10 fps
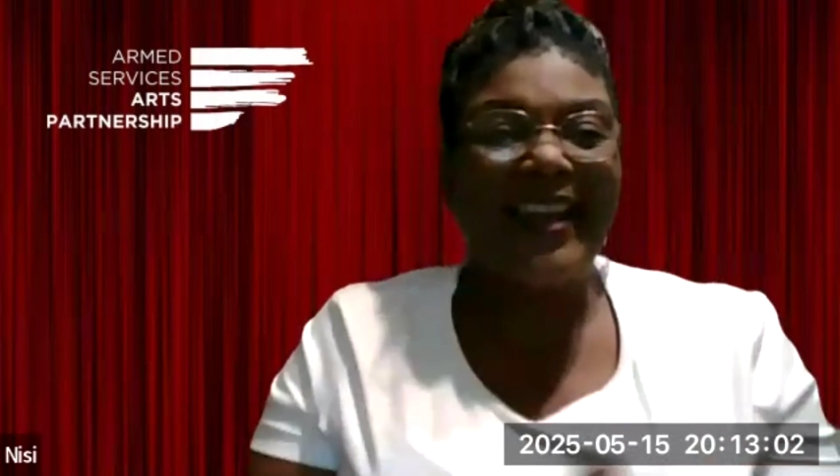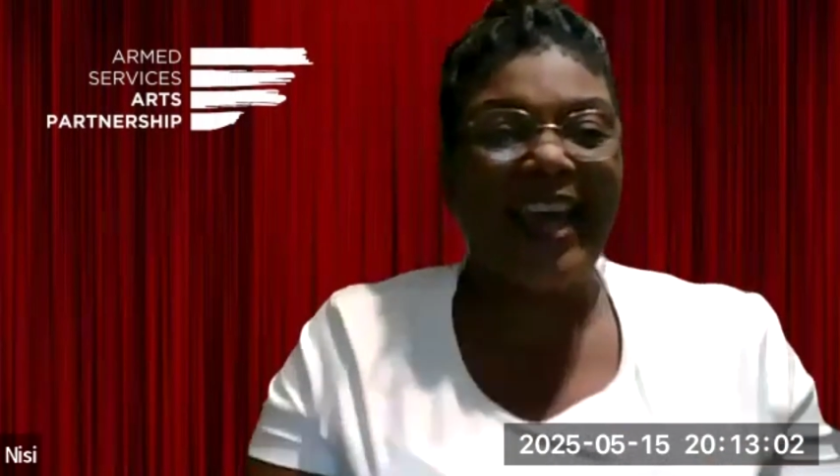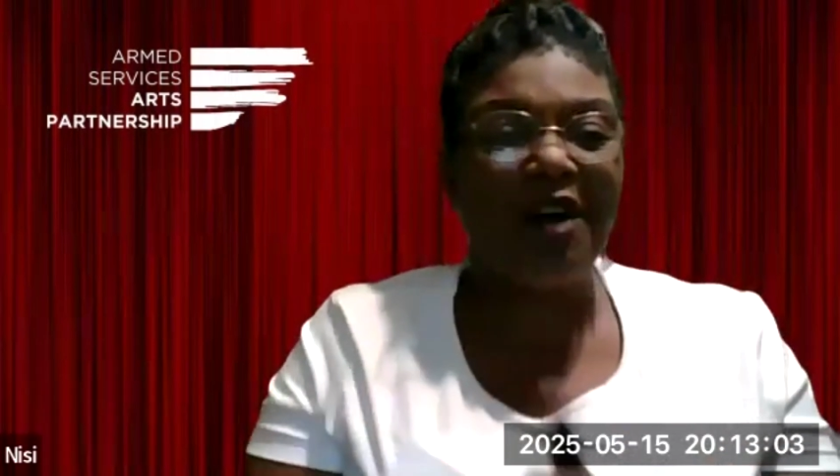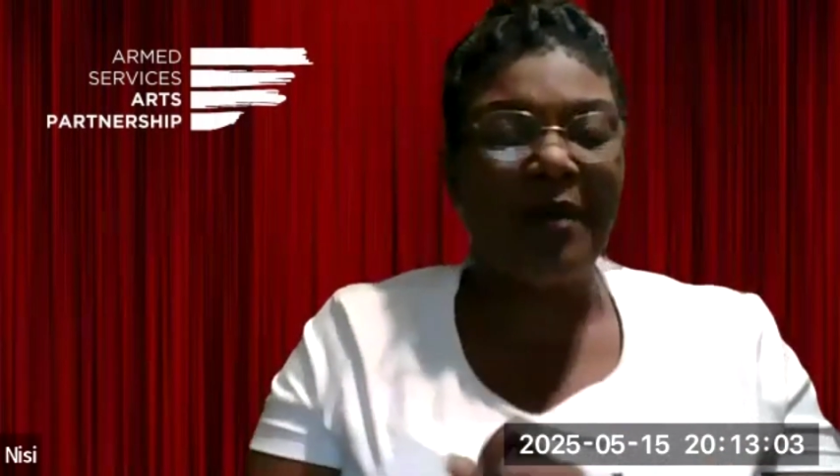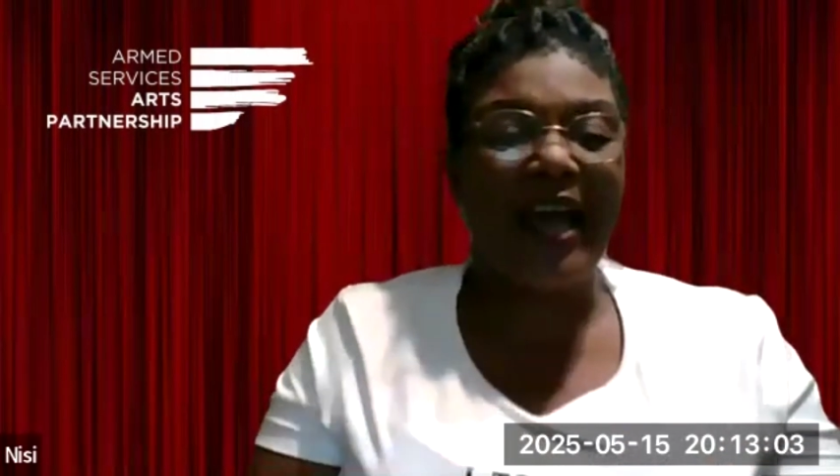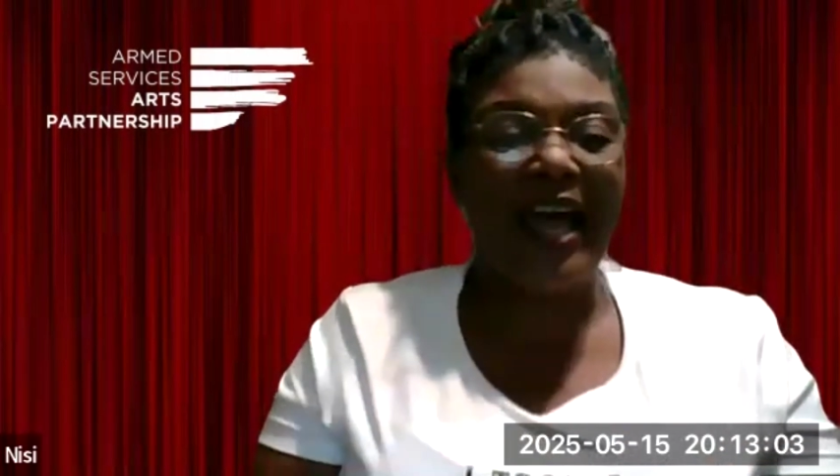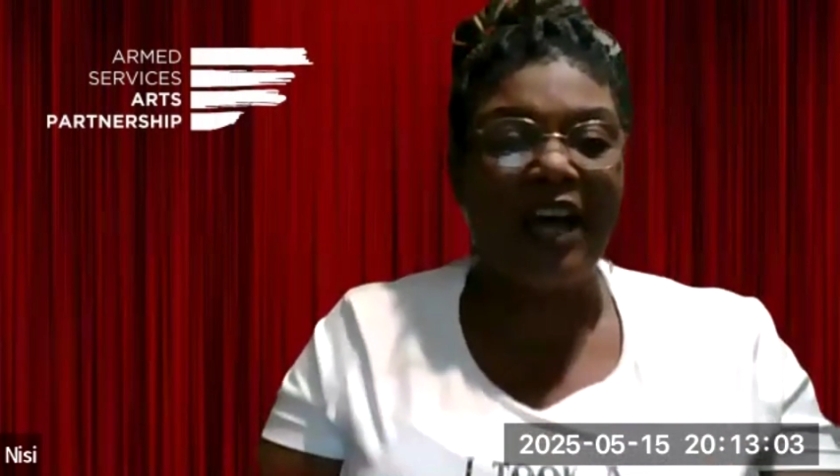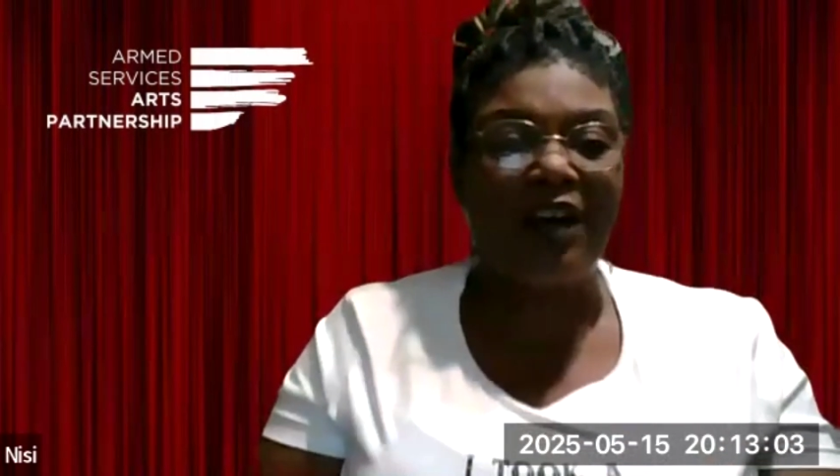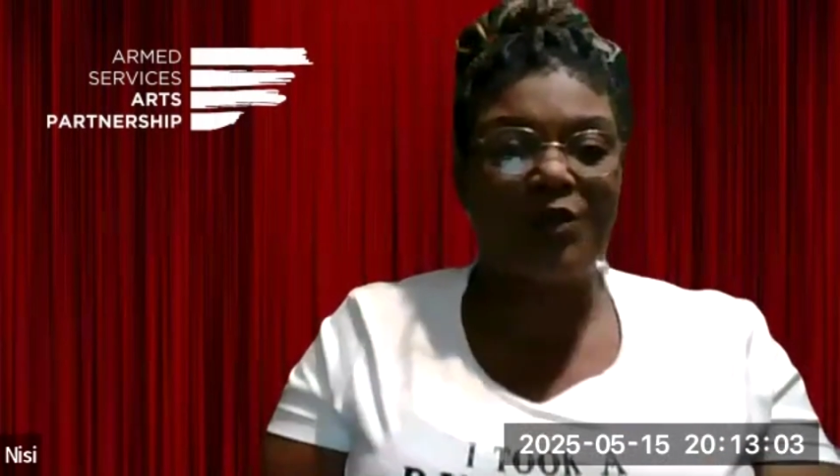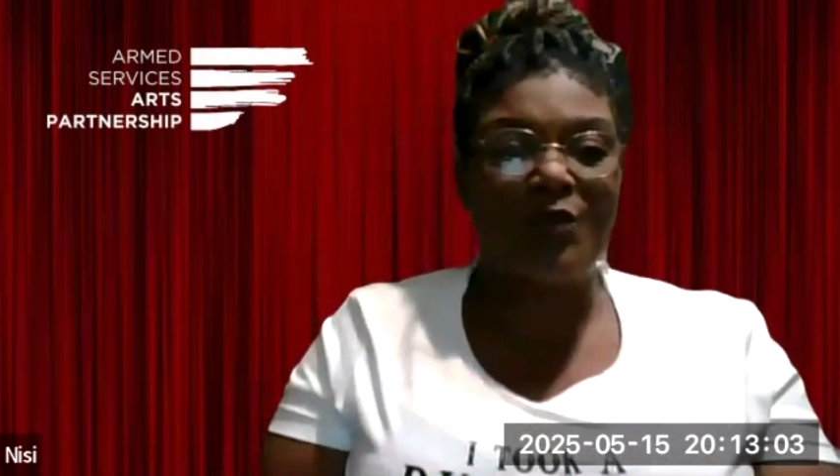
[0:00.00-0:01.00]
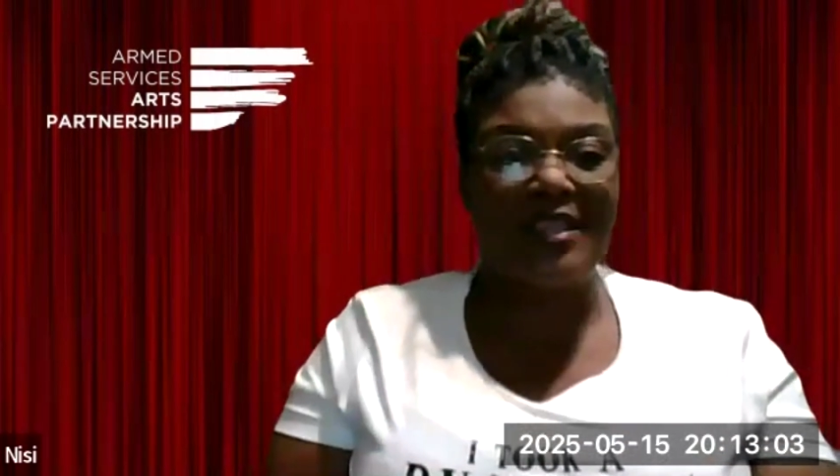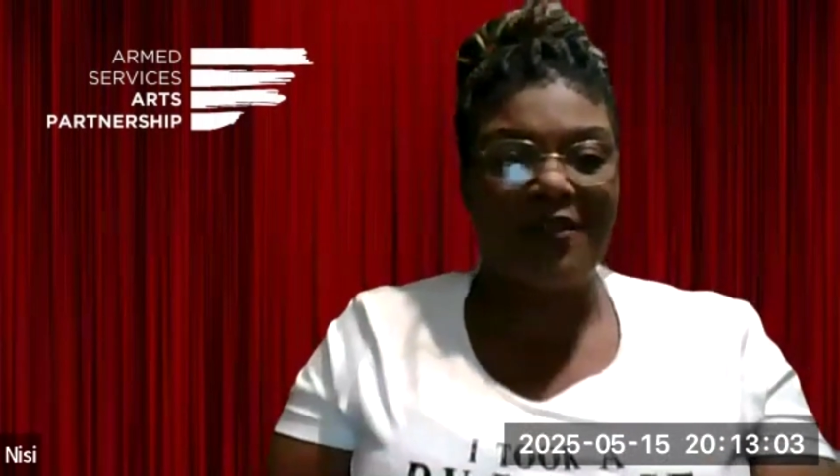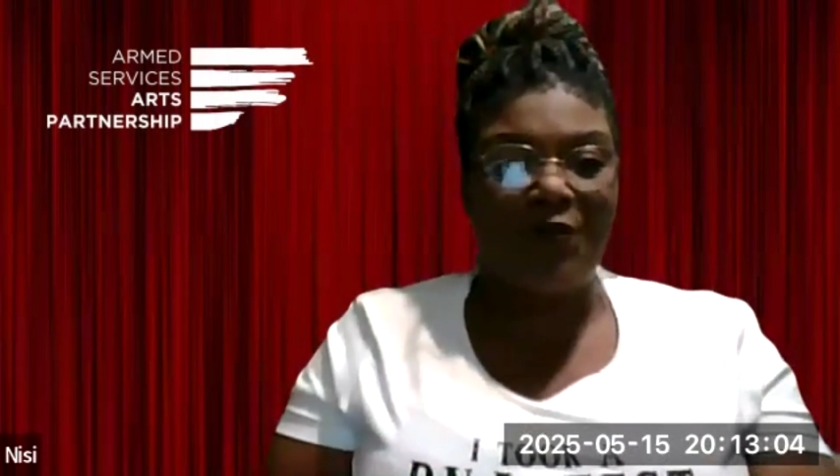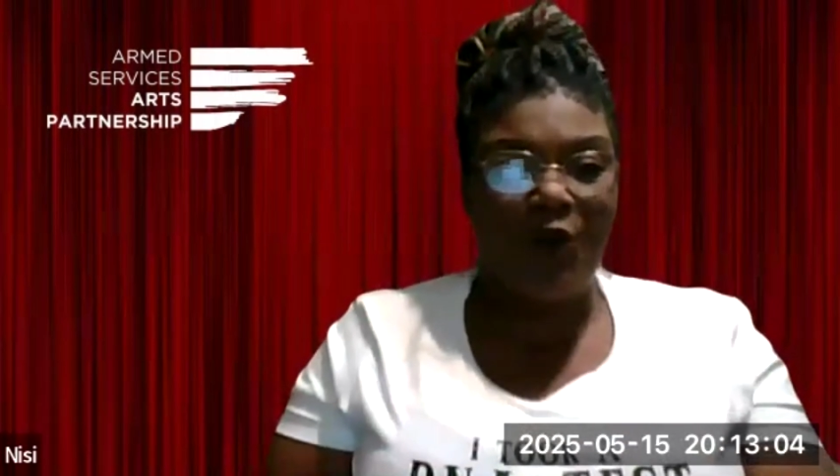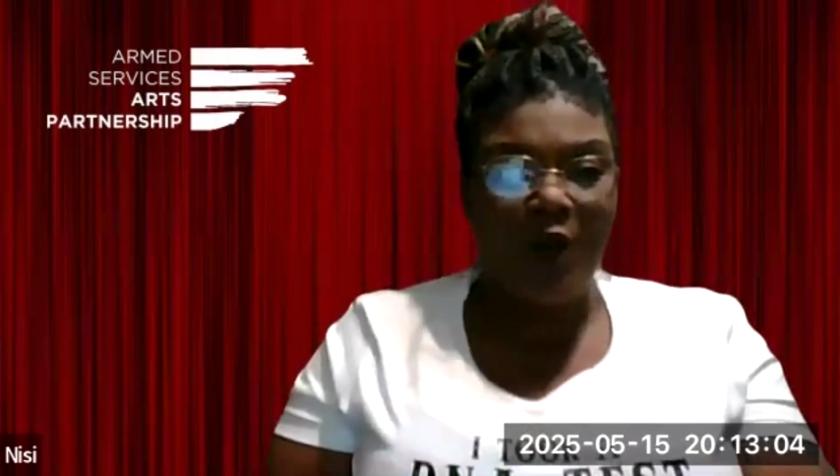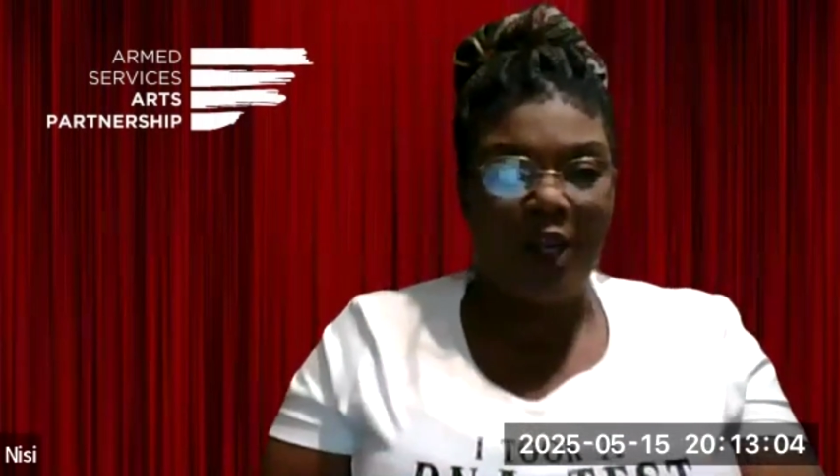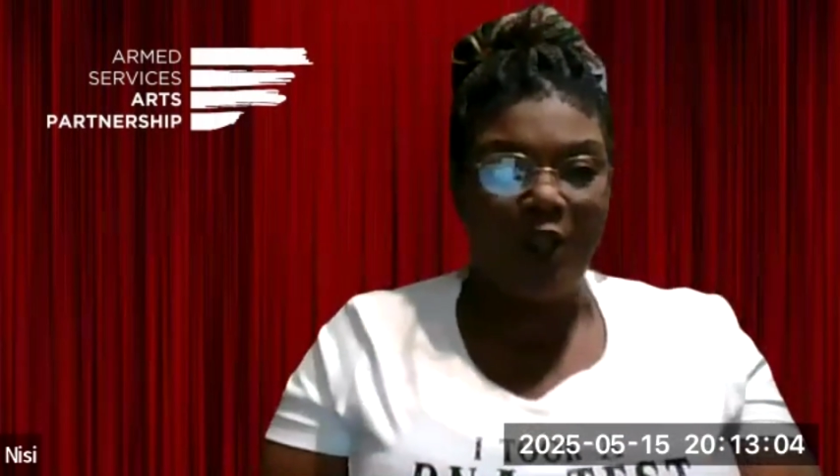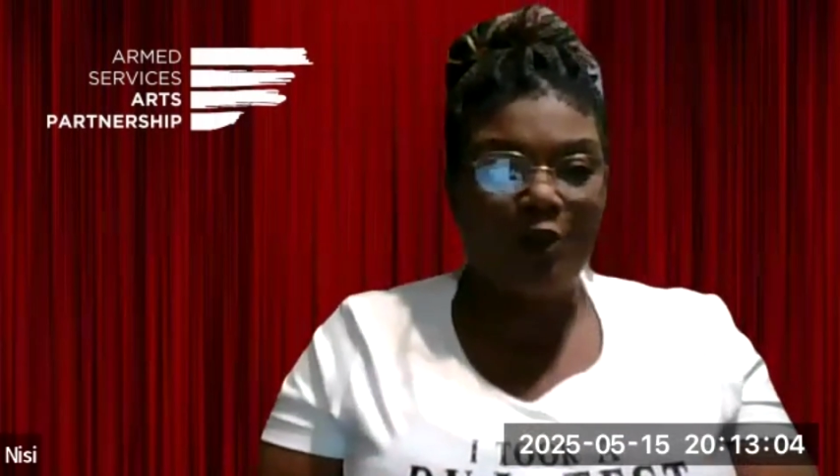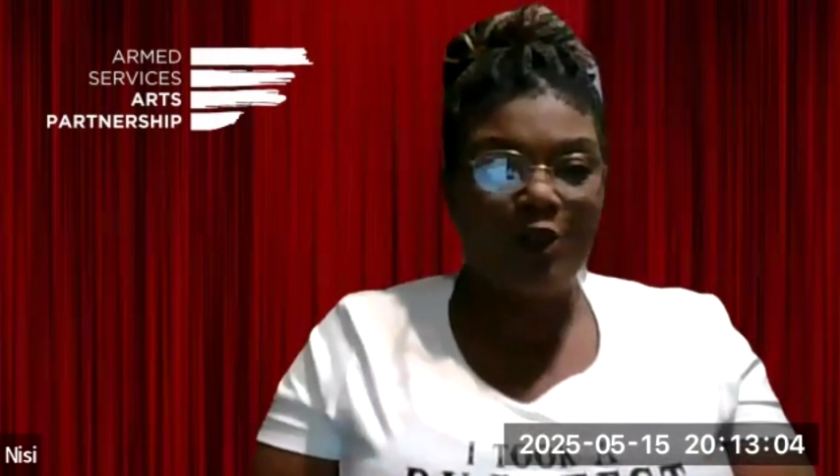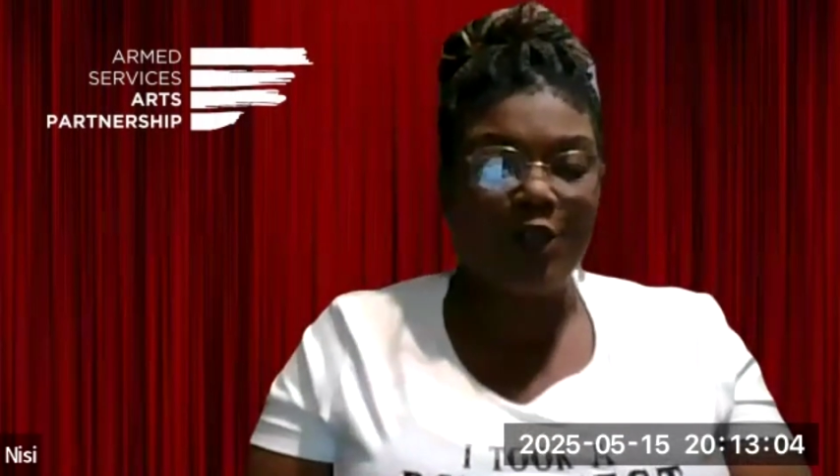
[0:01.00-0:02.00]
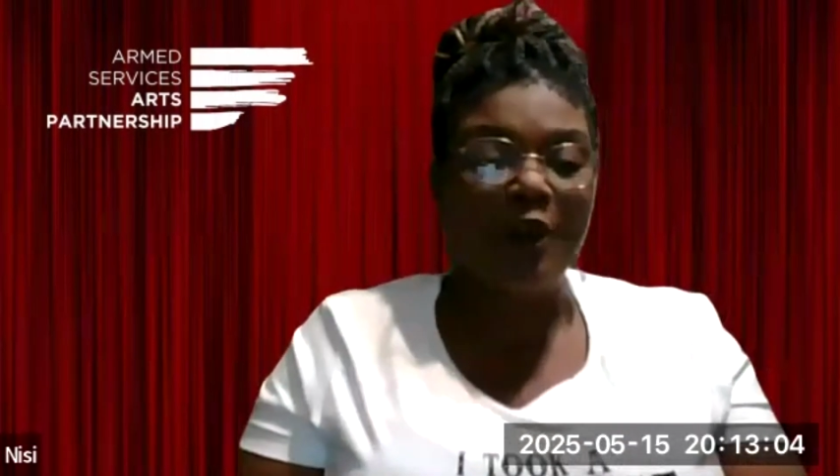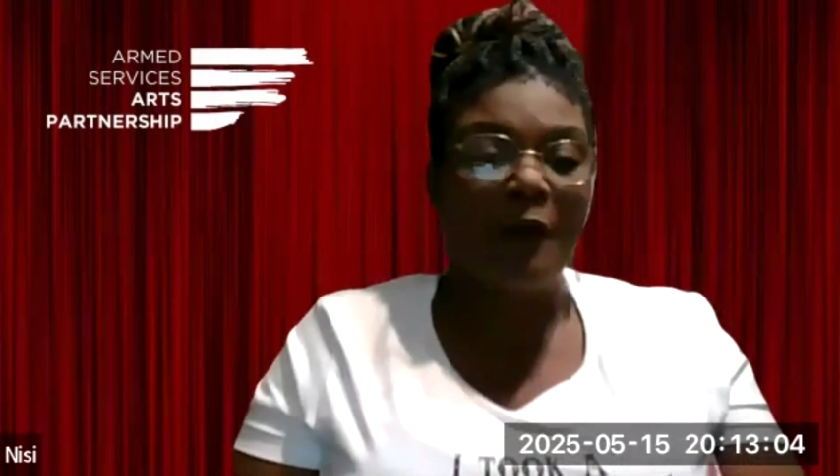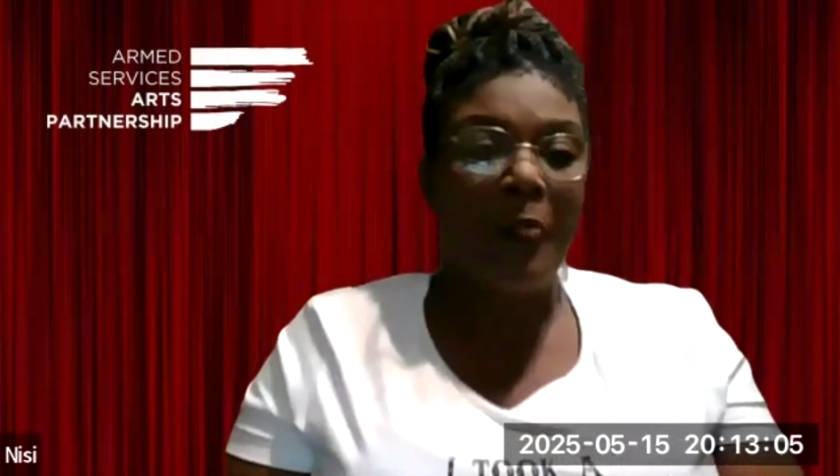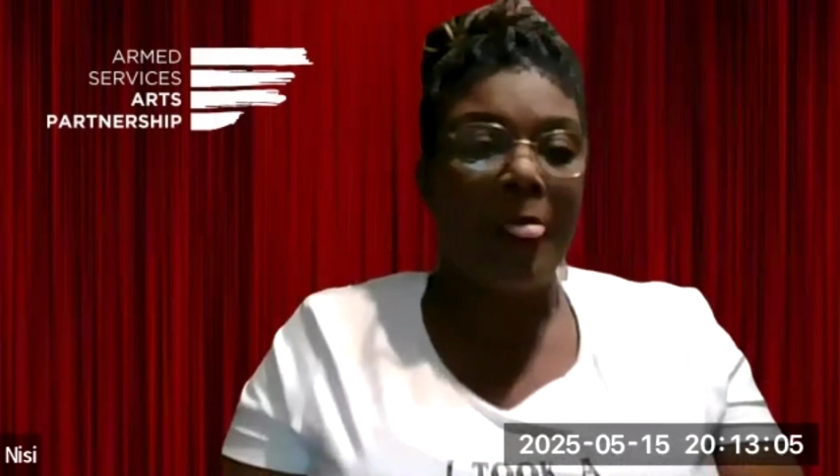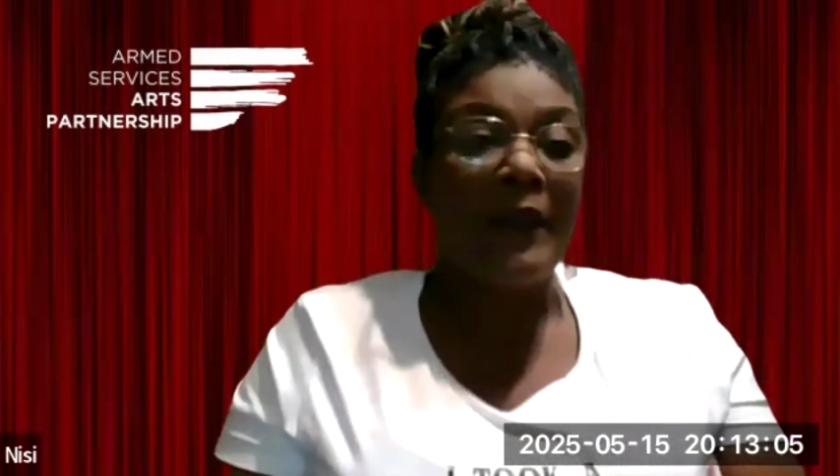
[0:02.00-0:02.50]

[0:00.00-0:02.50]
now my house was in foreclosure.